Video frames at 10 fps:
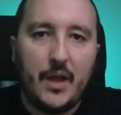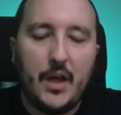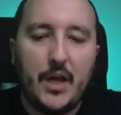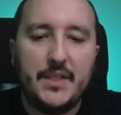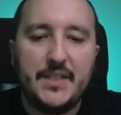
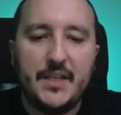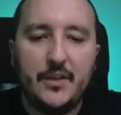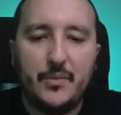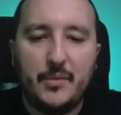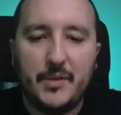until
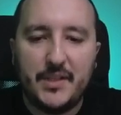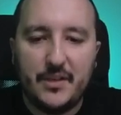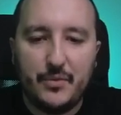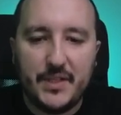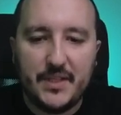the moment
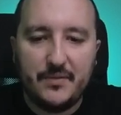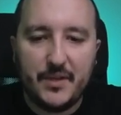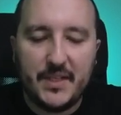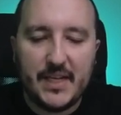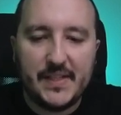it receives the
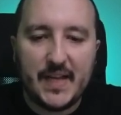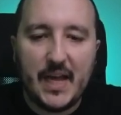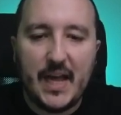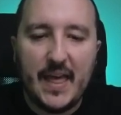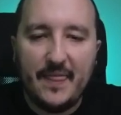
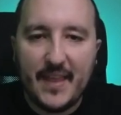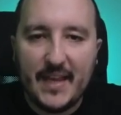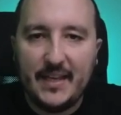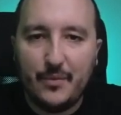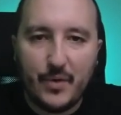data and
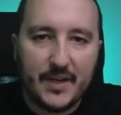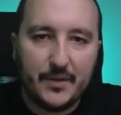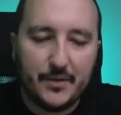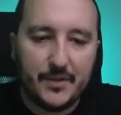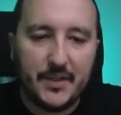then it
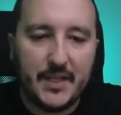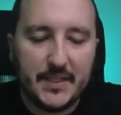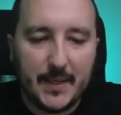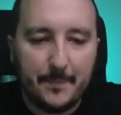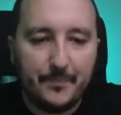renders the
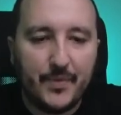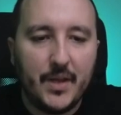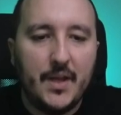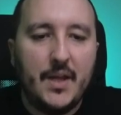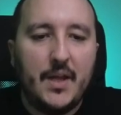data.
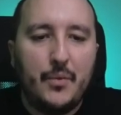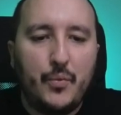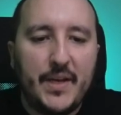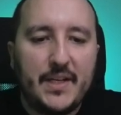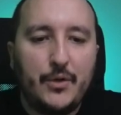
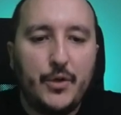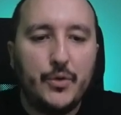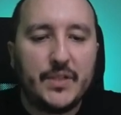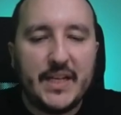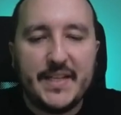With
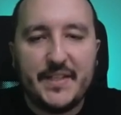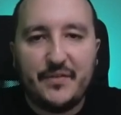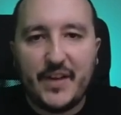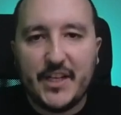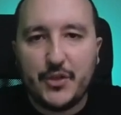use lazy
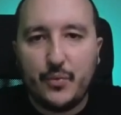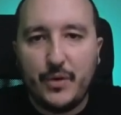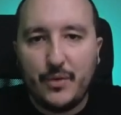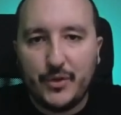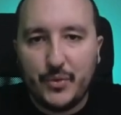fetch, we
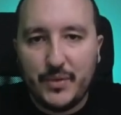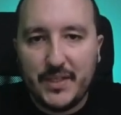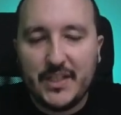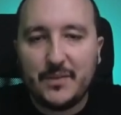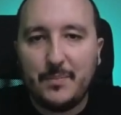want to
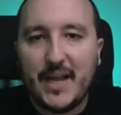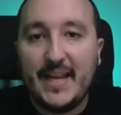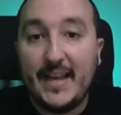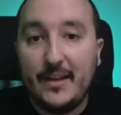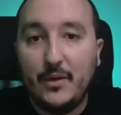display
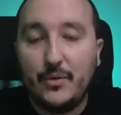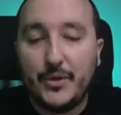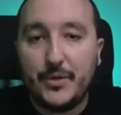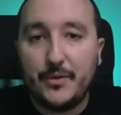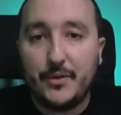a
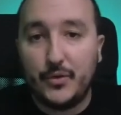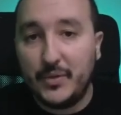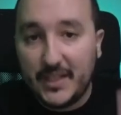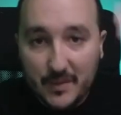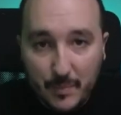loader, so
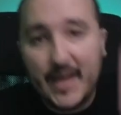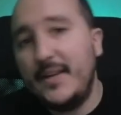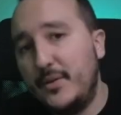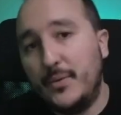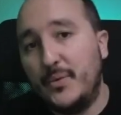display
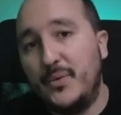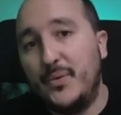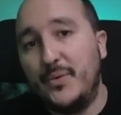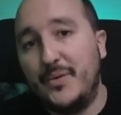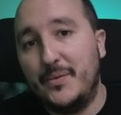the,
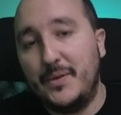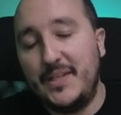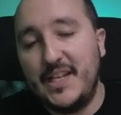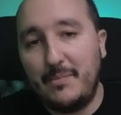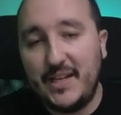the,
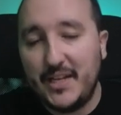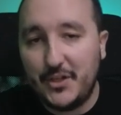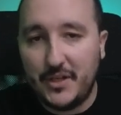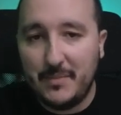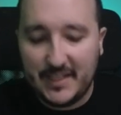the
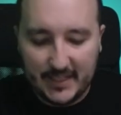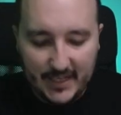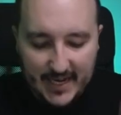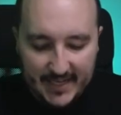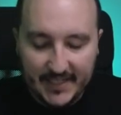application
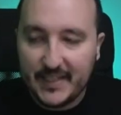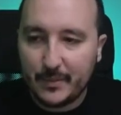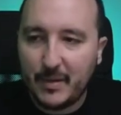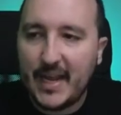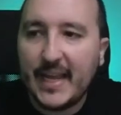immediately and
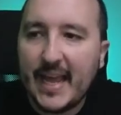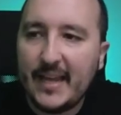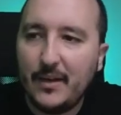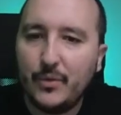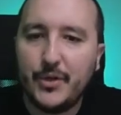display a
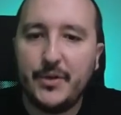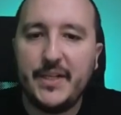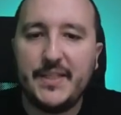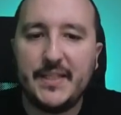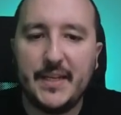loader
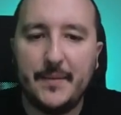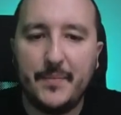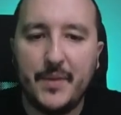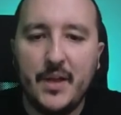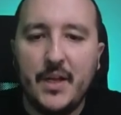instead.
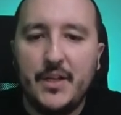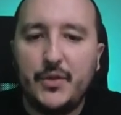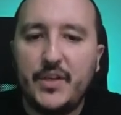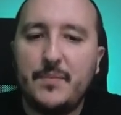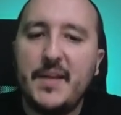
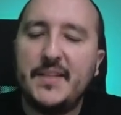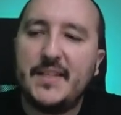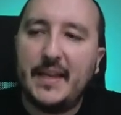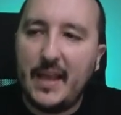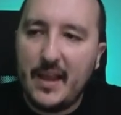So it means
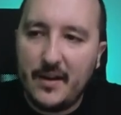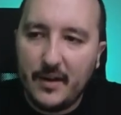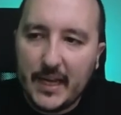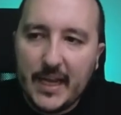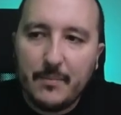that here
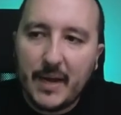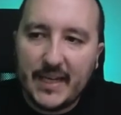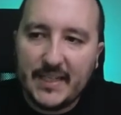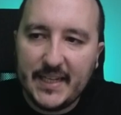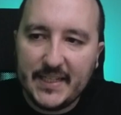in my
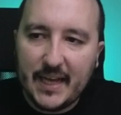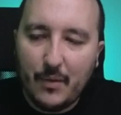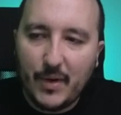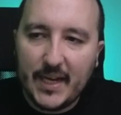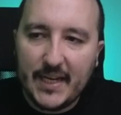data,
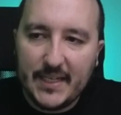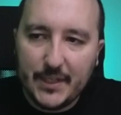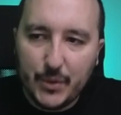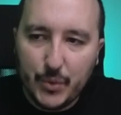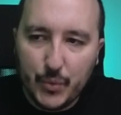what I need
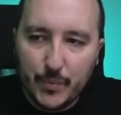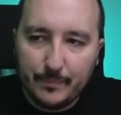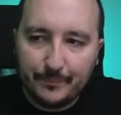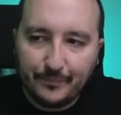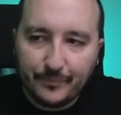to do
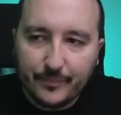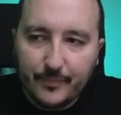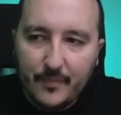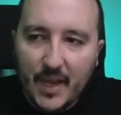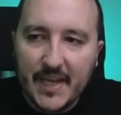
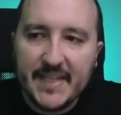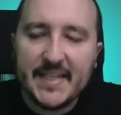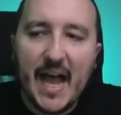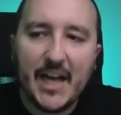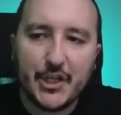is
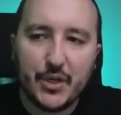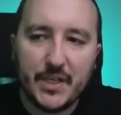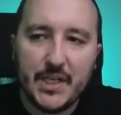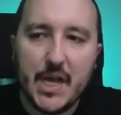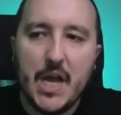
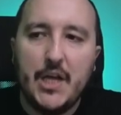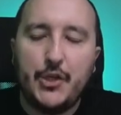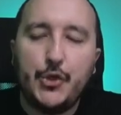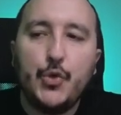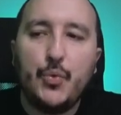actually
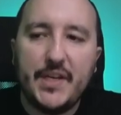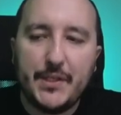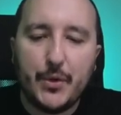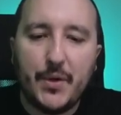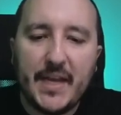to
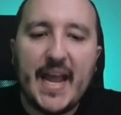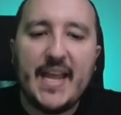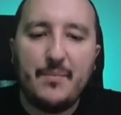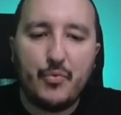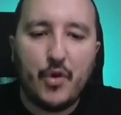return
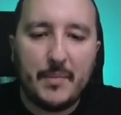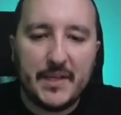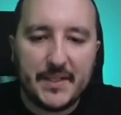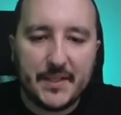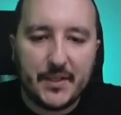a
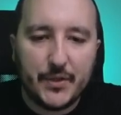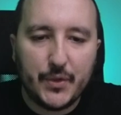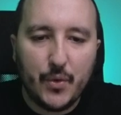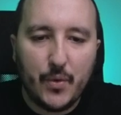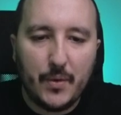promise.
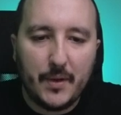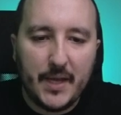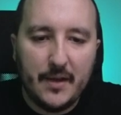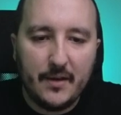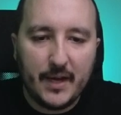So
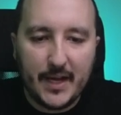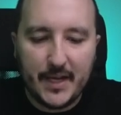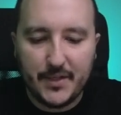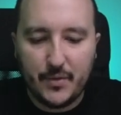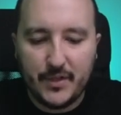here uh,
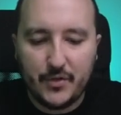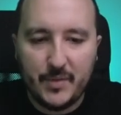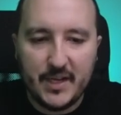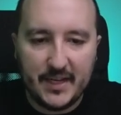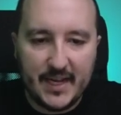it's going to
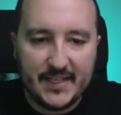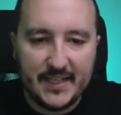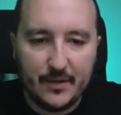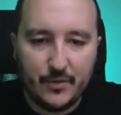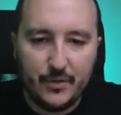be an
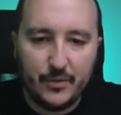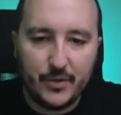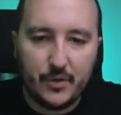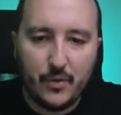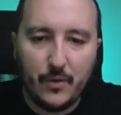
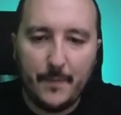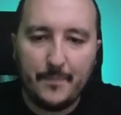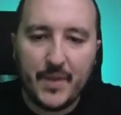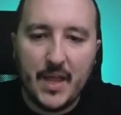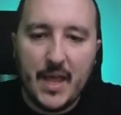asynchronous call.
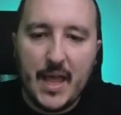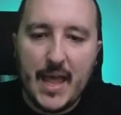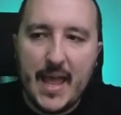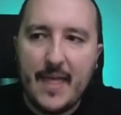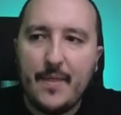
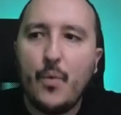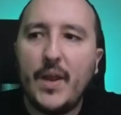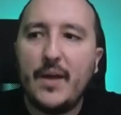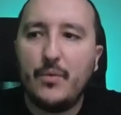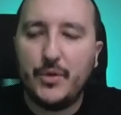And what
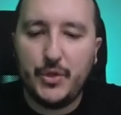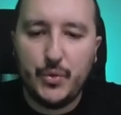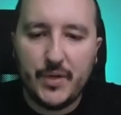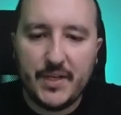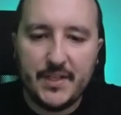I want to
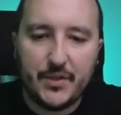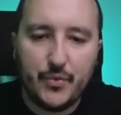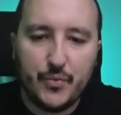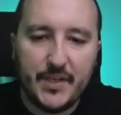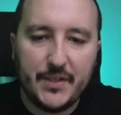do is
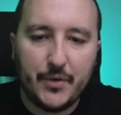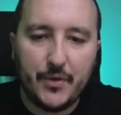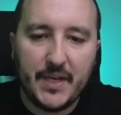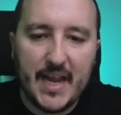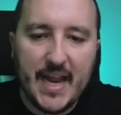to
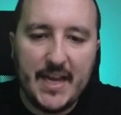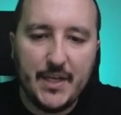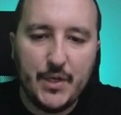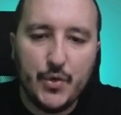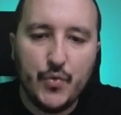return a
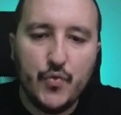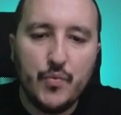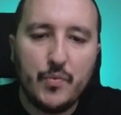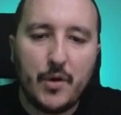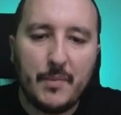new
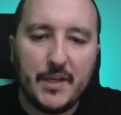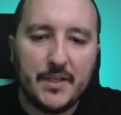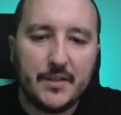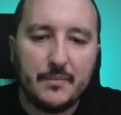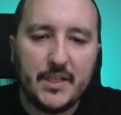
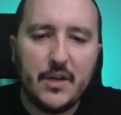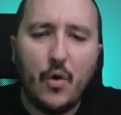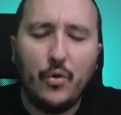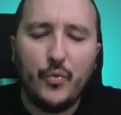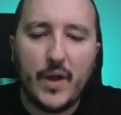promise the
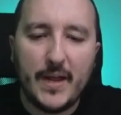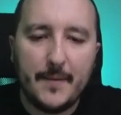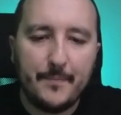old way.